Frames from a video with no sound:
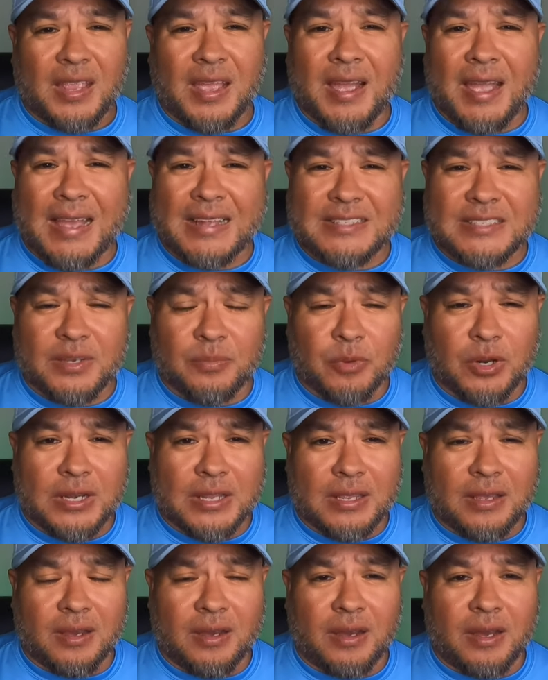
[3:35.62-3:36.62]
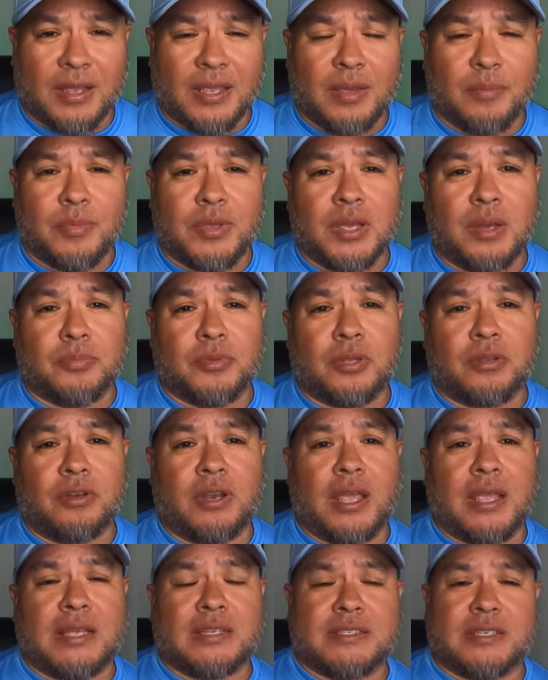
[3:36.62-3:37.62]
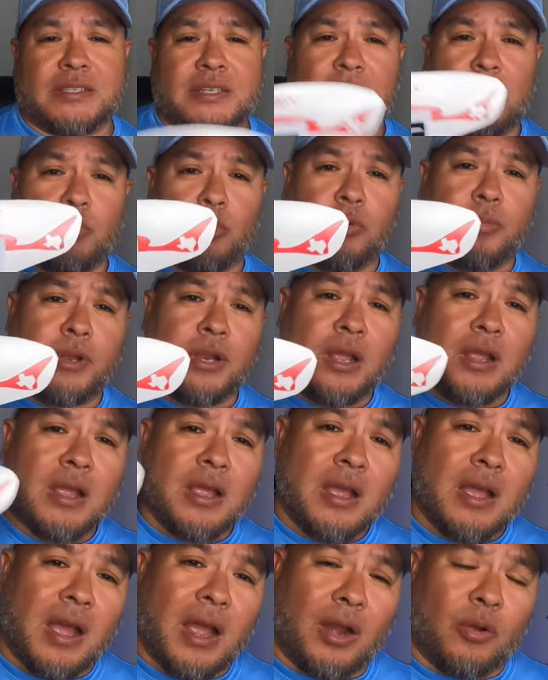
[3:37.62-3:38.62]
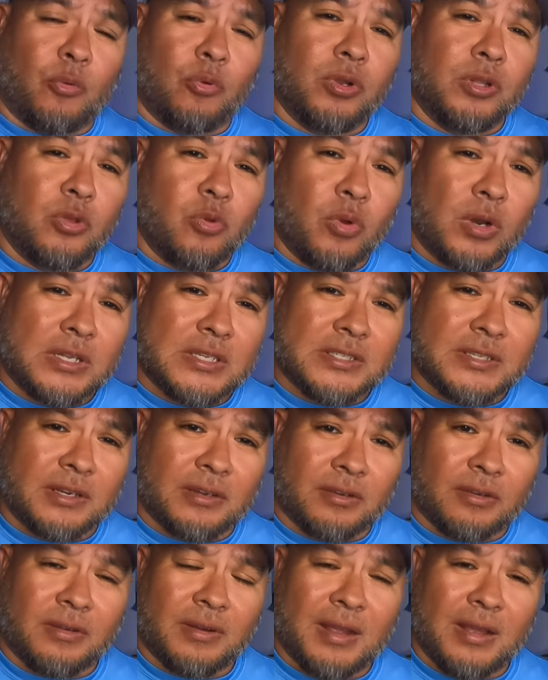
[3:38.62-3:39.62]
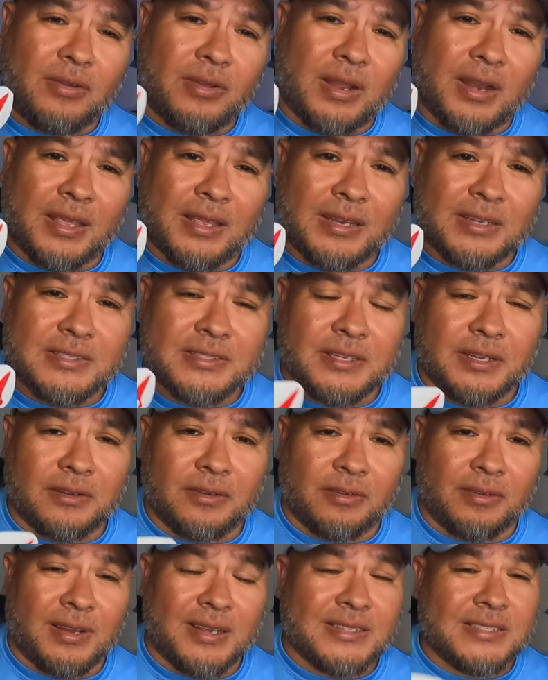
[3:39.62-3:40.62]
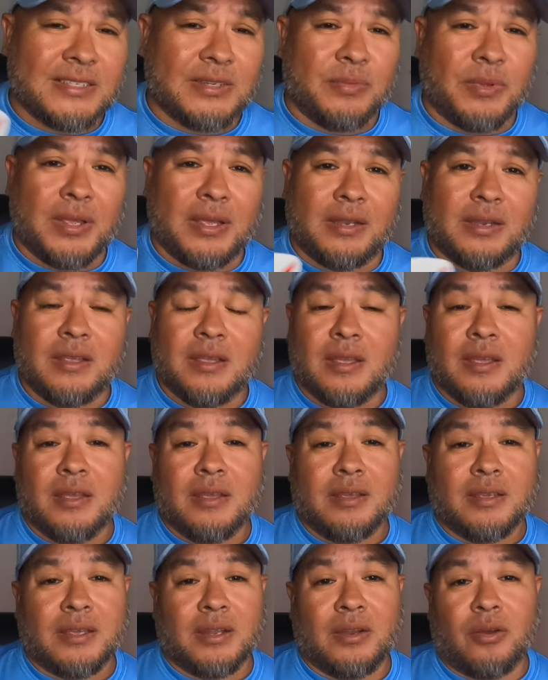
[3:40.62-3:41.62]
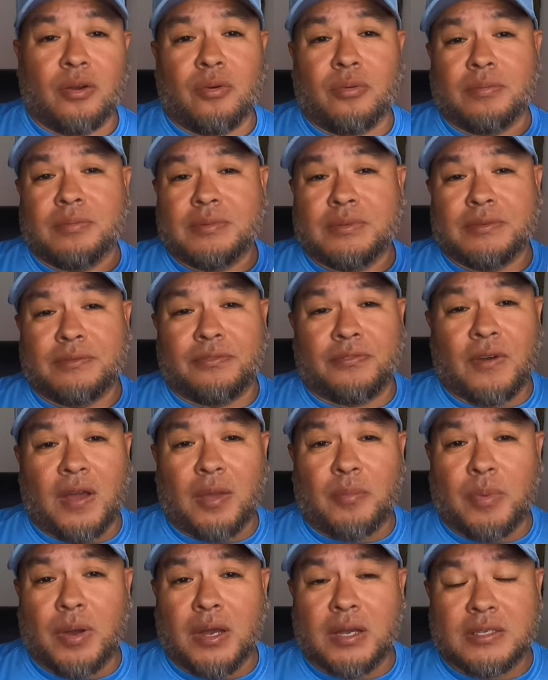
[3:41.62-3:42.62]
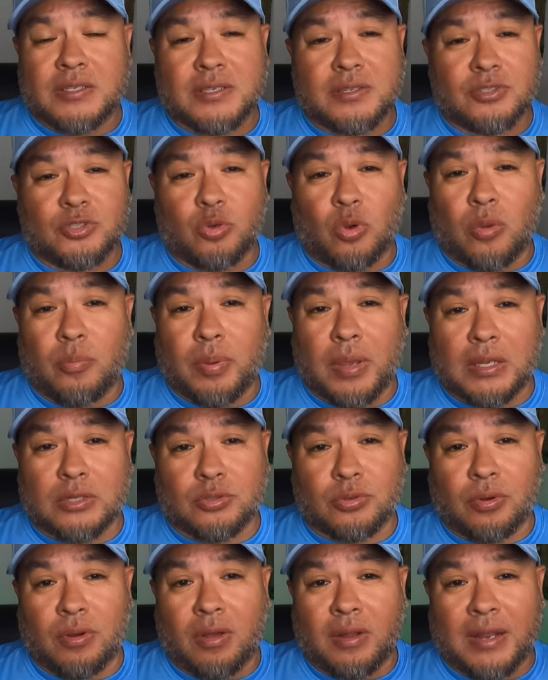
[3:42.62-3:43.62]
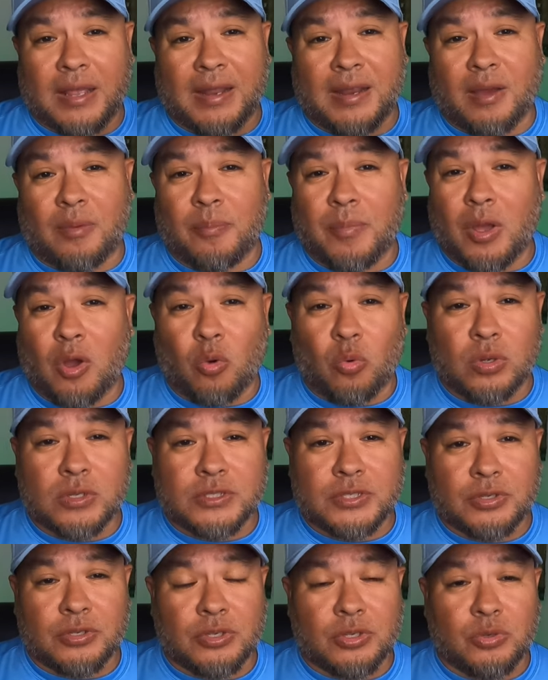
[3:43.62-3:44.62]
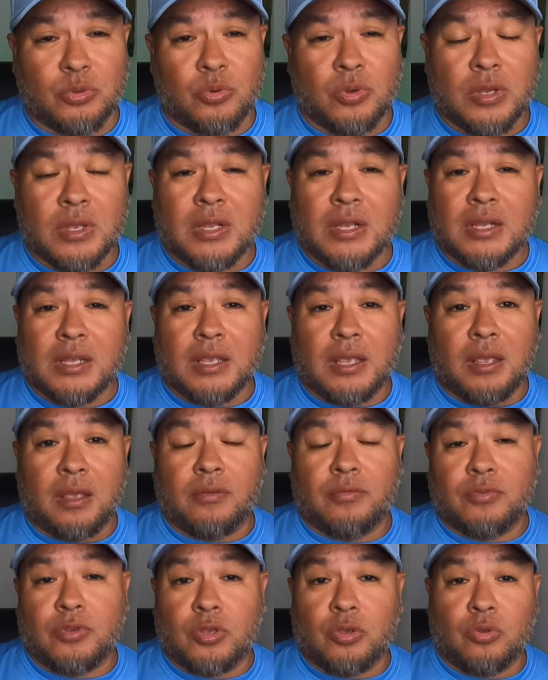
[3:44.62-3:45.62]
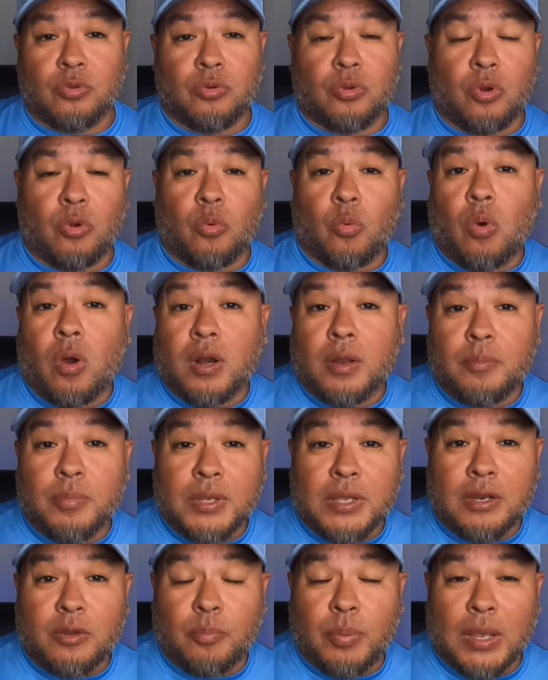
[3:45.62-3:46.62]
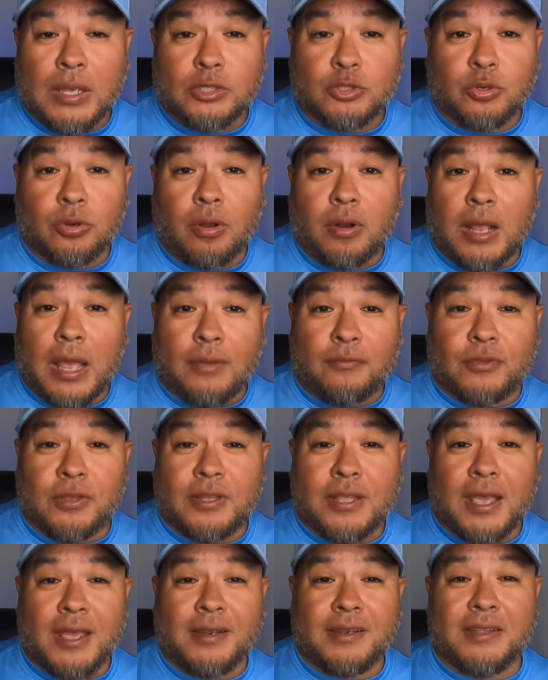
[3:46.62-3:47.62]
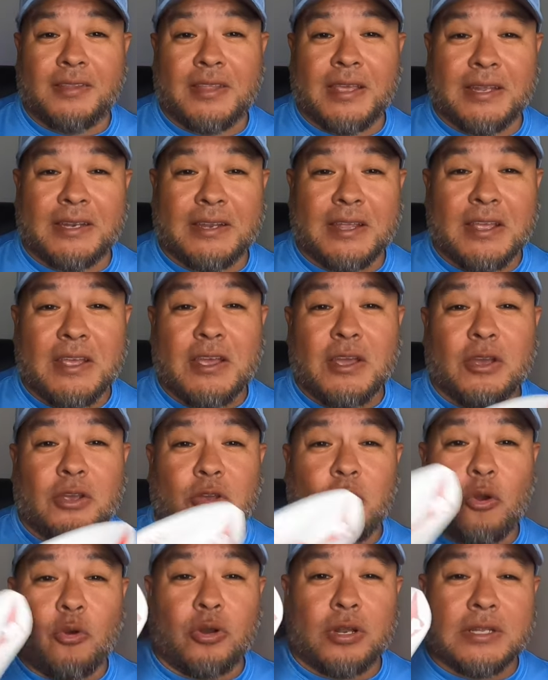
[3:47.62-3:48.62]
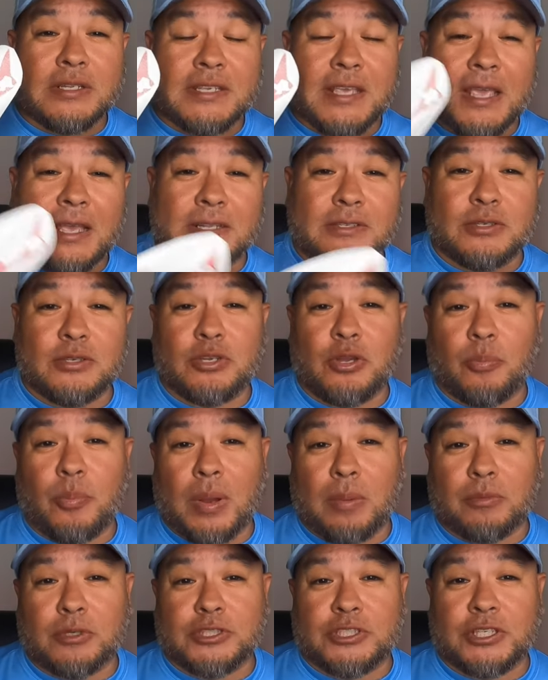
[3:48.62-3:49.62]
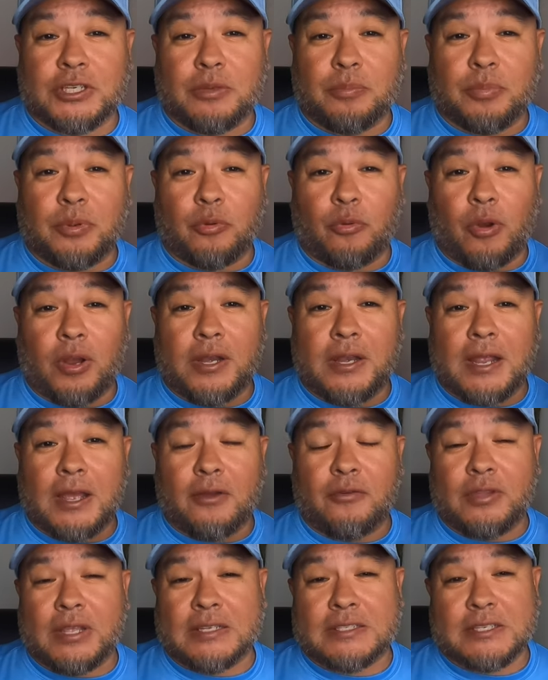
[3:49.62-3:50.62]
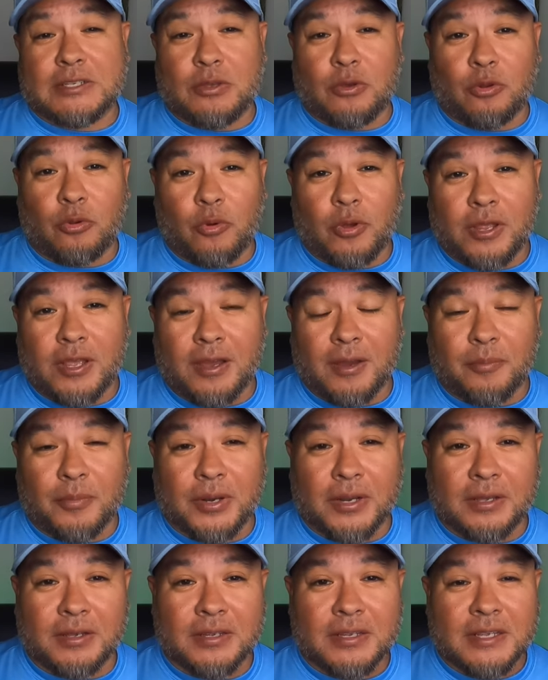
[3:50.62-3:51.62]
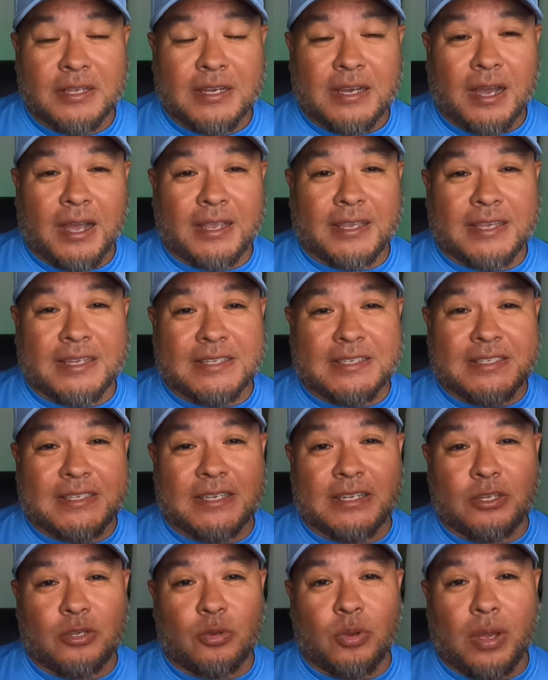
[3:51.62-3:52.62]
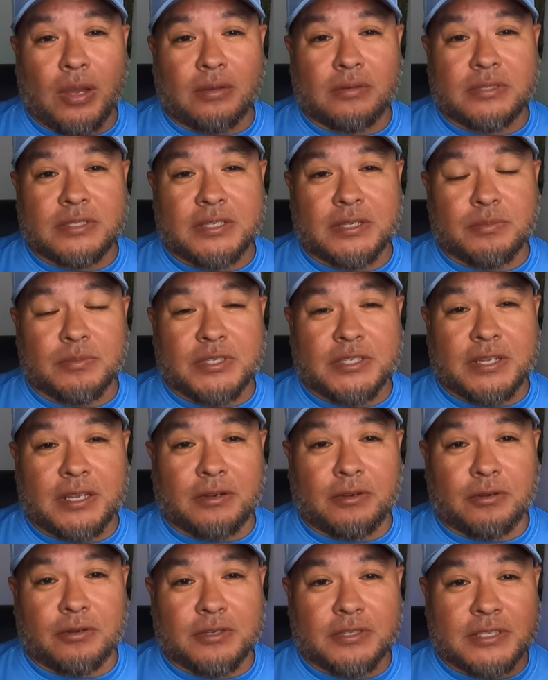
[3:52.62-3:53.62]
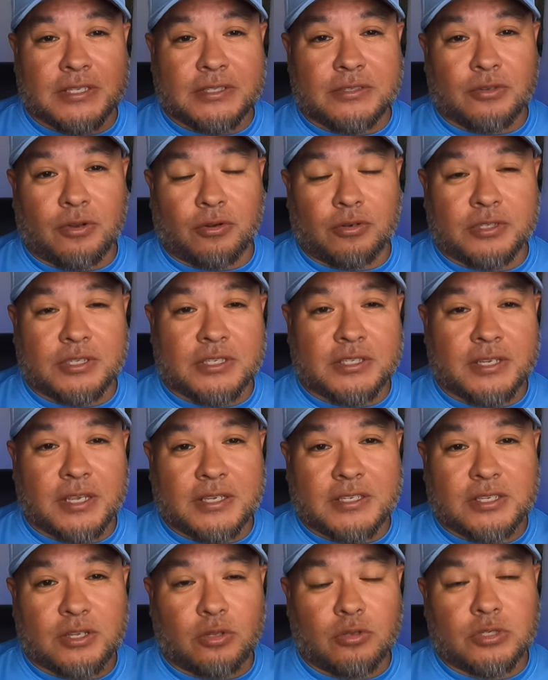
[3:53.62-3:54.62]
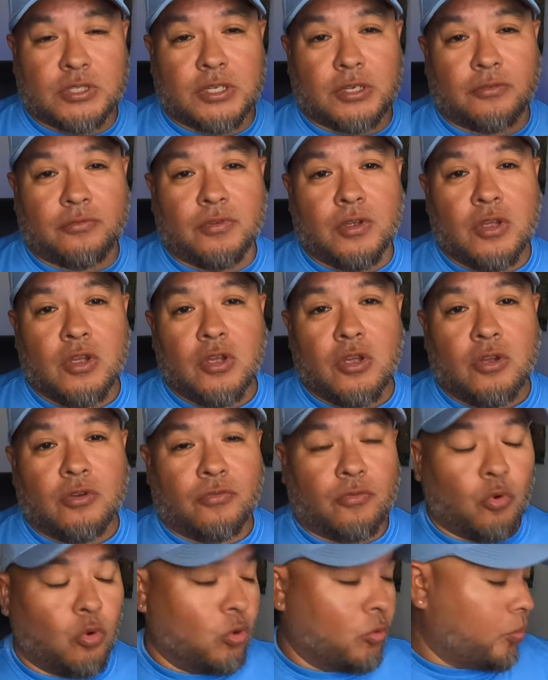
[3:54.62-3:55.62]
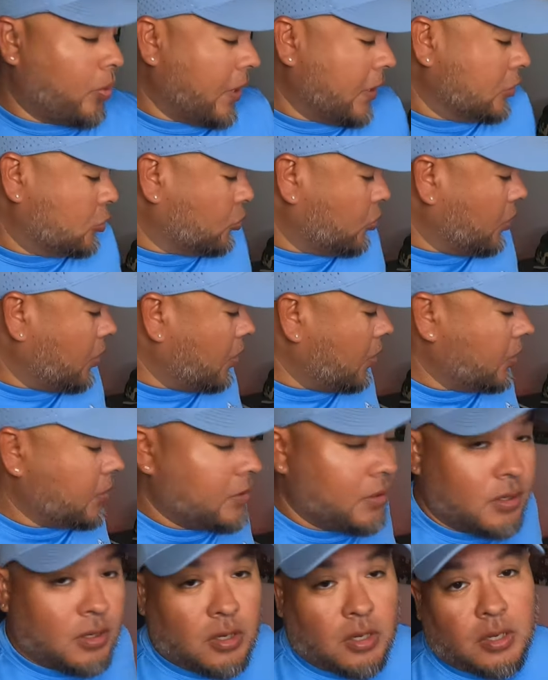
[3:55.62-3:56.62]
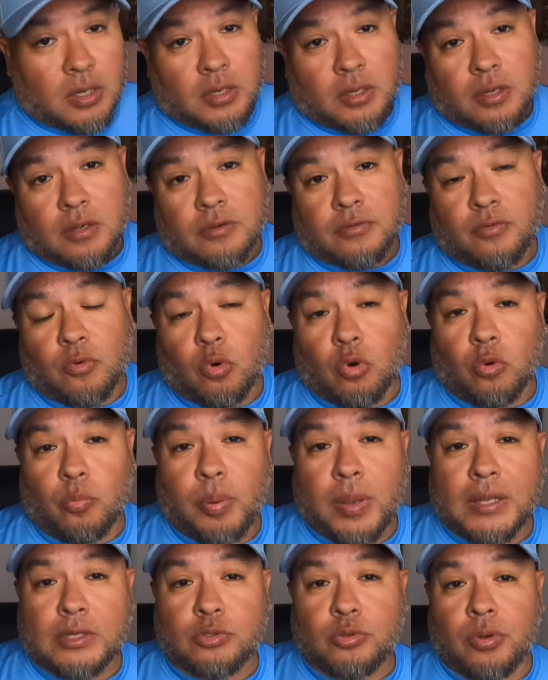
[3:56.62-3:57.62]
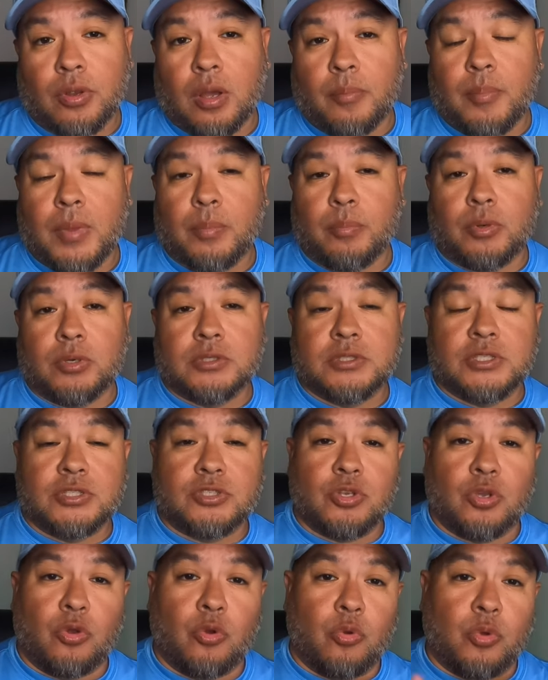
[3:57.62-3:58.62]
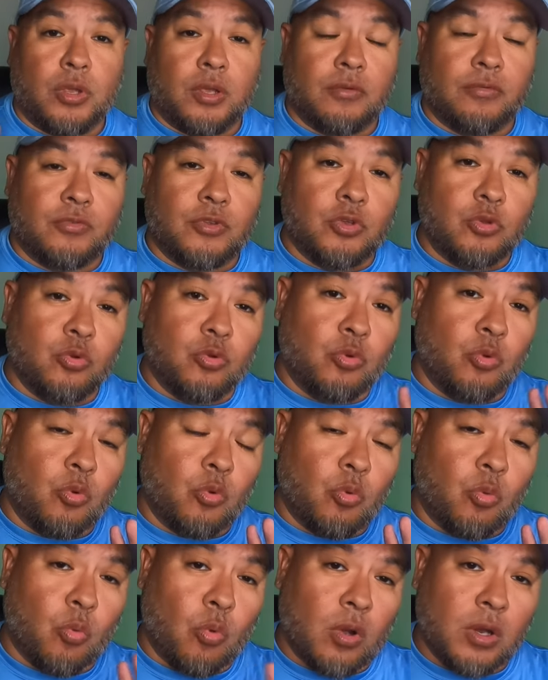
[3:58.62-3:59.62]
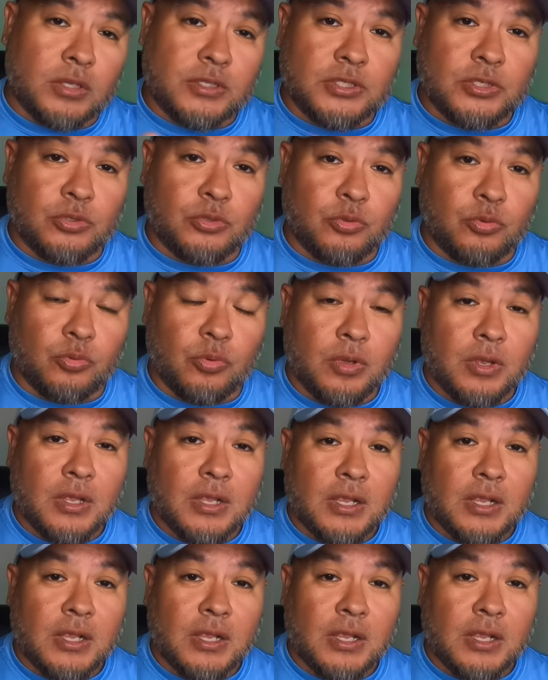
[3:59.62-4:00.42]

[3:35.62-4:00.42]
I had someone uh, hit me up the other day and says, "Hey, Ruben, I really want a sticker. How can I get a sticker?" I said, "Man, you know, five bucks, join Patreon, and I'll mail one to you. If you don't want to be in a Patreon after that, and then go and cancel your membership. But right now, that's the only way I'm gonna I can send you out some stickers. These are just exclusive for Patreon, for Patreon members. So if you want to,